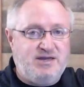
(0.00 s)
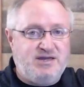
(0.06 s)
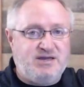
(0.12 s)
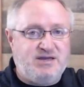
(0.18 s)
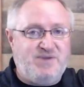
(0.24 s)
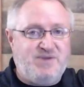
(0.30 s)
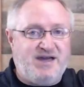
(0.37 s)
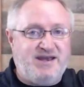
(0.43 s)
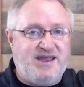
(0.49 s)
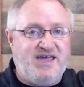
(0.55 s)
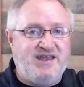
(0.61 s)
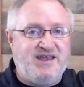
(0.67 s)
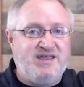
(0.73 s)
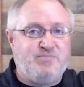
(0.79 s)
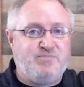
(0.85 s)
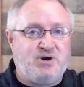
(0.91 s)
It could be on
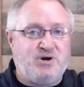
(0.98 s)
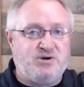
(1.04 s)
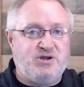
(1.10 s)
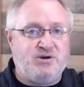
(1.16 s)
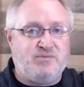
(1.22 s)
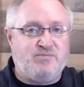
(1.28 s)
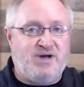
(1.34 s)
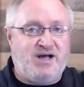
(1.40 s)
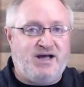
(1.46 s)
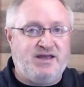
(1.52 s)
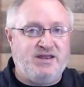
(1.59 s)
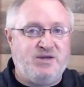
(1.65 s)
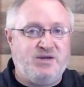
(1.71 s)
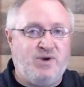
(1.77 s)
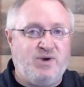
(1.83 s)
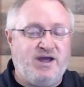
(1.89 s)
any part of your
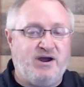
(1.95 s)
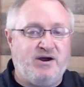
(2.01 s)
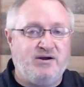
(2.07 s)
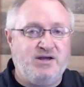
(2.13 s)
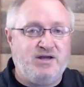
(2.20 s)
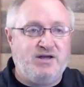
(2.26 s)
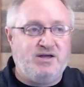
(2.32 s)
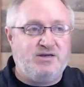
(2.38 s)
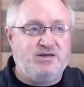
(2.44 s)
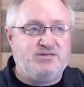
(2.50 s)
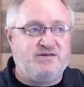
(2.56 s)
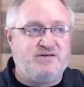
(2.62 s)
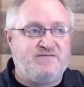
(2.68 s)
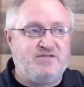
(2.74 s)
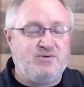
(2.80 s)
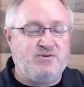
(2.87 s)
body where the
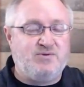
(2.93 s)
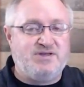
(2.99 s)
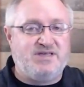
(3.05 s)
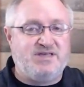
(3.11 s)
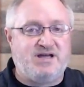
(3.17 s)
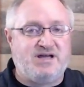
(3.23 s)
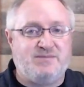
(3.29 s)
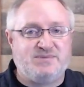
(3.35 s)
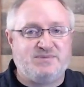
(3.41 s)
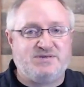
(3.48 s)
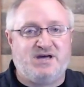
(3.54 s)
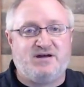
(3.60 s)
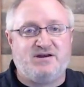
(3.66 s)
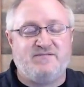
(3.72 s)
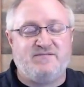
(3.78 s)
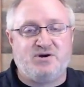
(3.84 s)
fluid that comes
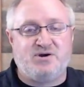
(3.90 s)
out of your